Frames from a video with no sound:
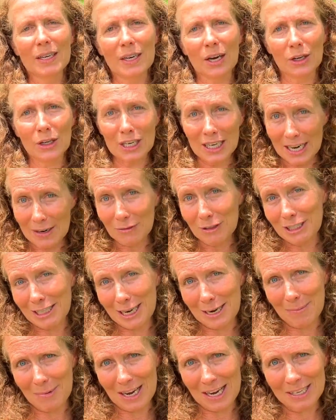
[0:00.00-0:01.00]
on an
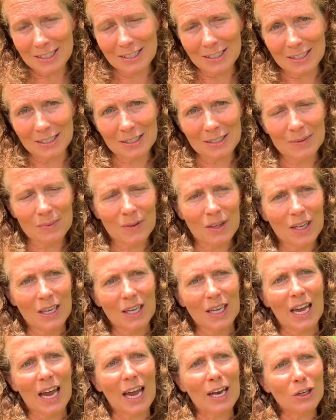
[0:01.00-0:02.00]
everyday basis
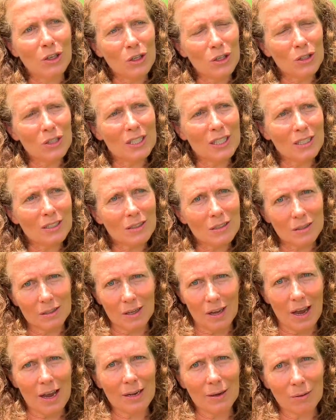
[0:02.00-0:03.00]
and using
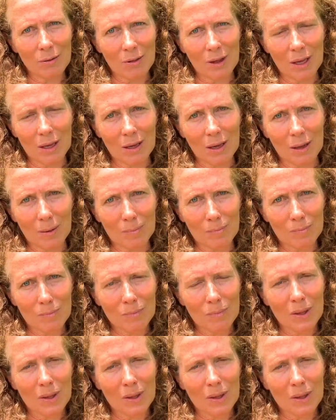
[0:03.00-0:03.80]
design thinking